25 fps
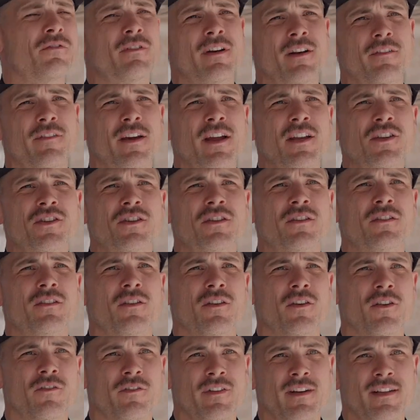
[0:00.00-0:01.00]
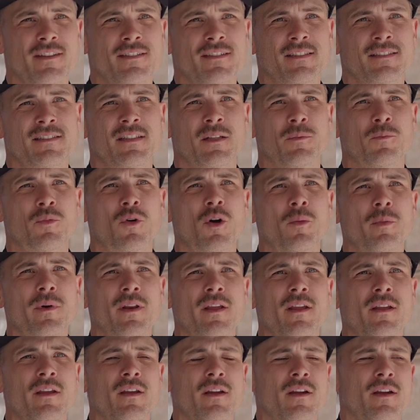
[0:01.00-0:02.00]
renovation of an existing
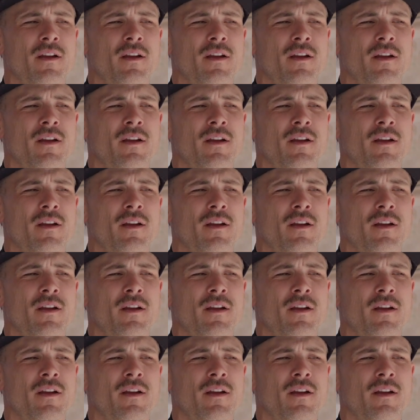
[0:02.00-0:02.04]
property.